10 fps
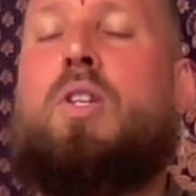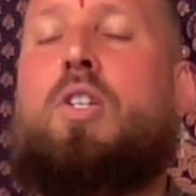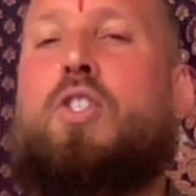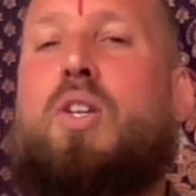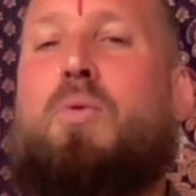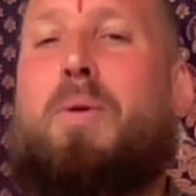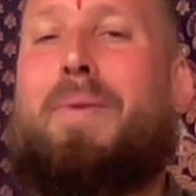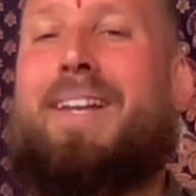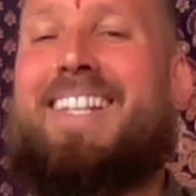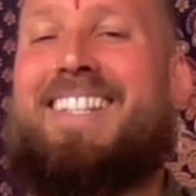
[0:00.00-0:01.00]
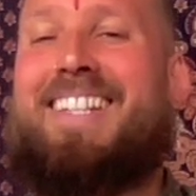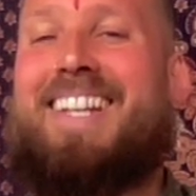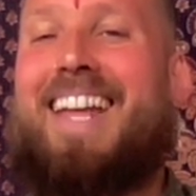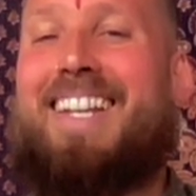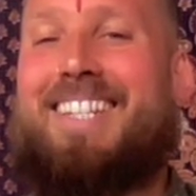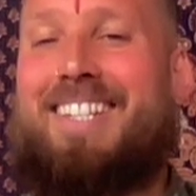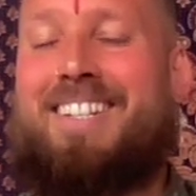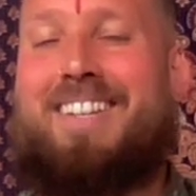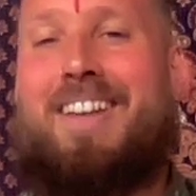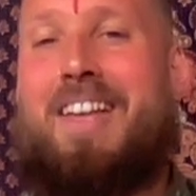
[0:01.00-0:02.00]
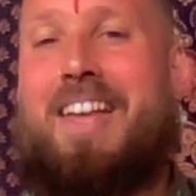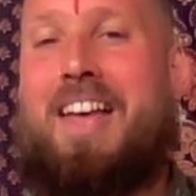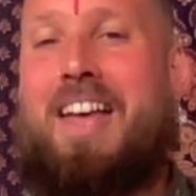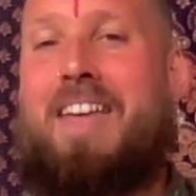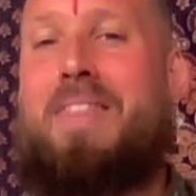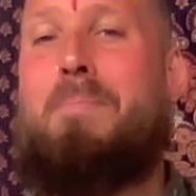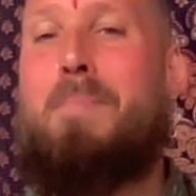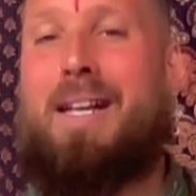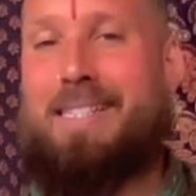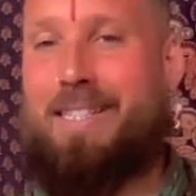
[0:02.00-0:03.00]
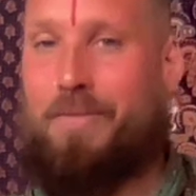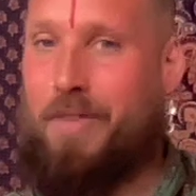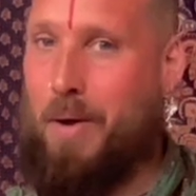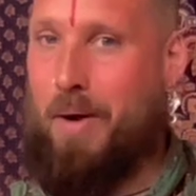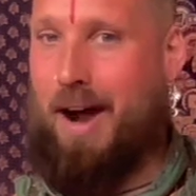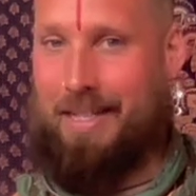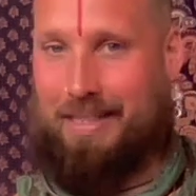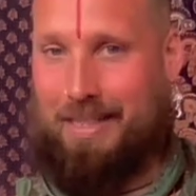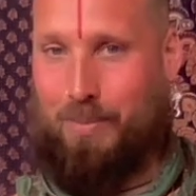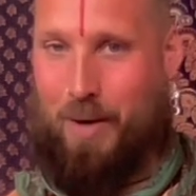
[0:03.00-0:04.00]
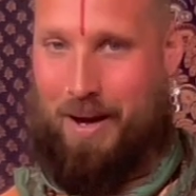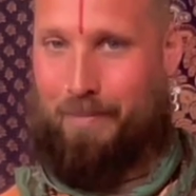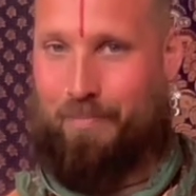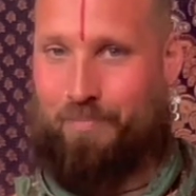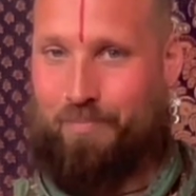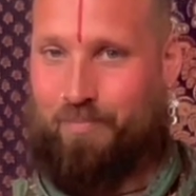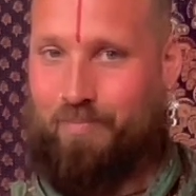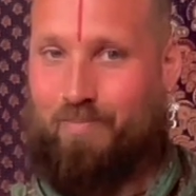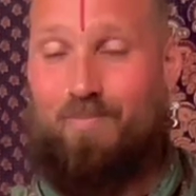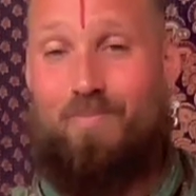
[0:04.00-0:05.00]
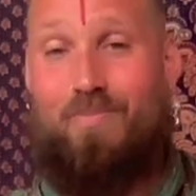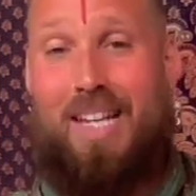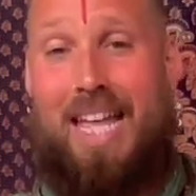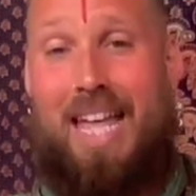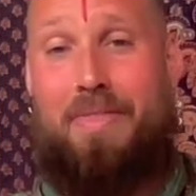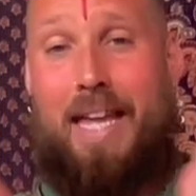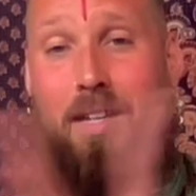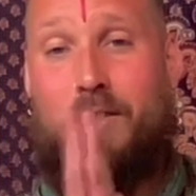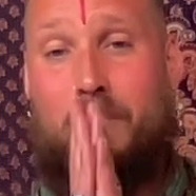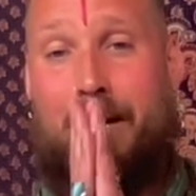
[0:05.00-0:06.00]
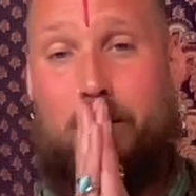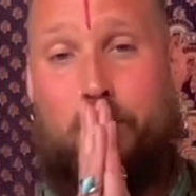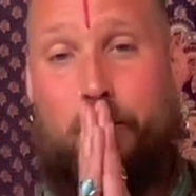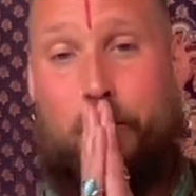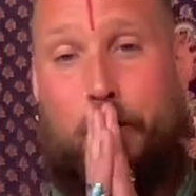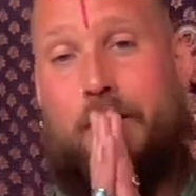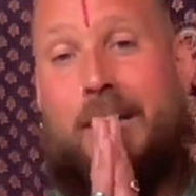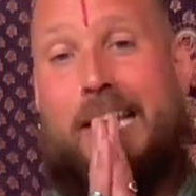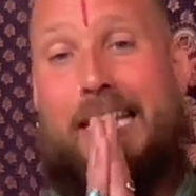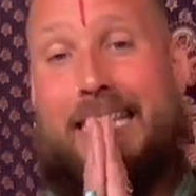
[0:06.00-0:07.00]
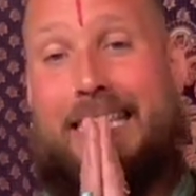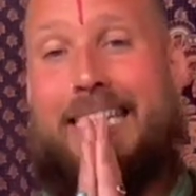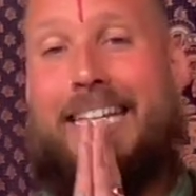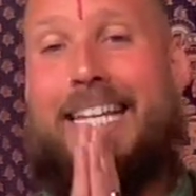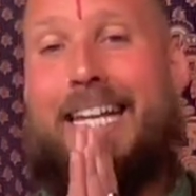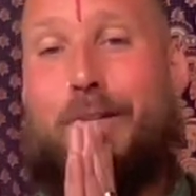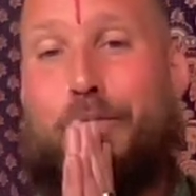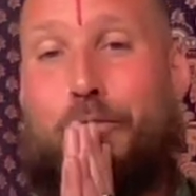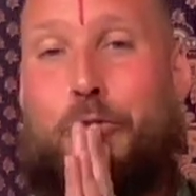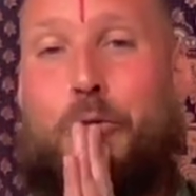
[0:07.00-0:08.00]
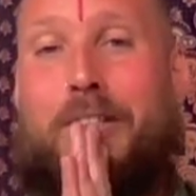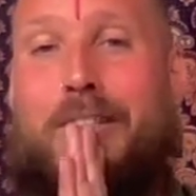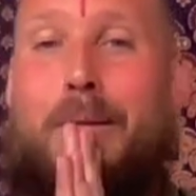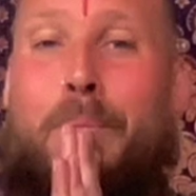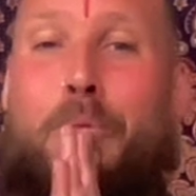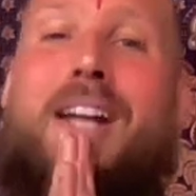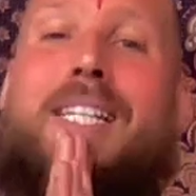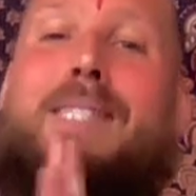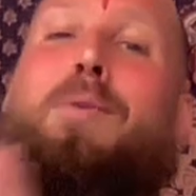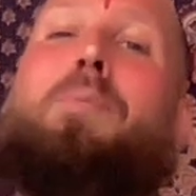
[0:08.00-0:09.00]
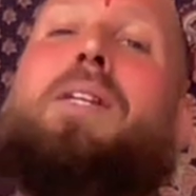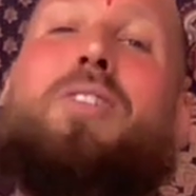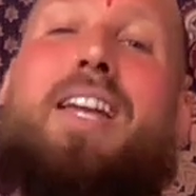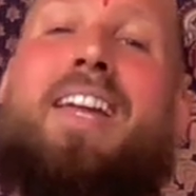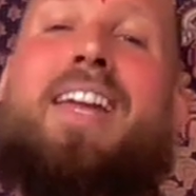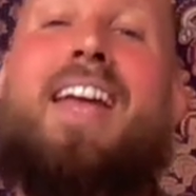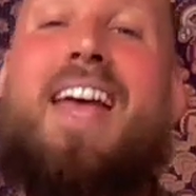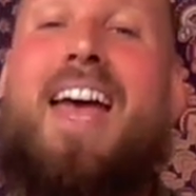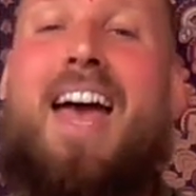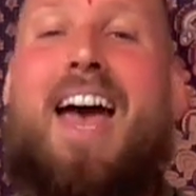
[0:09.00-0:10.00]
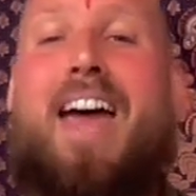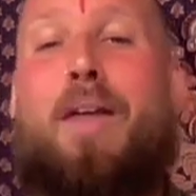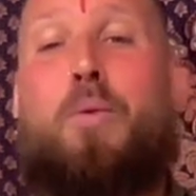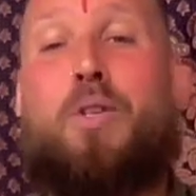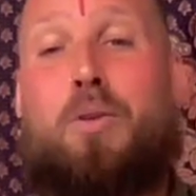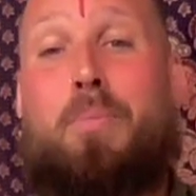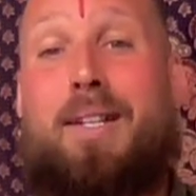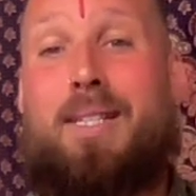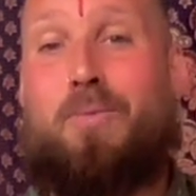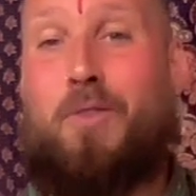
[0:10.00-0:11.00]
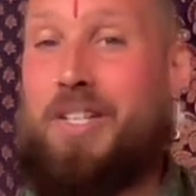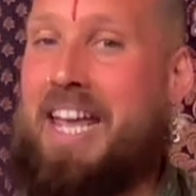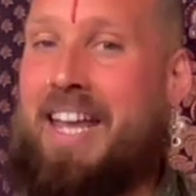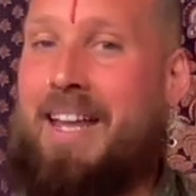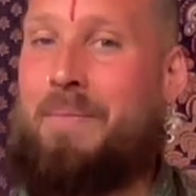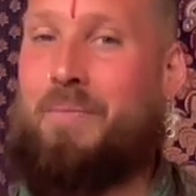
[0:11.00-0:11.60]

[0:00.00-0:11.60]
So we release the tension in the muscles of our eyes as well. Thank you so much for listening and for doing some practice with me today. And I wish you a blissful day.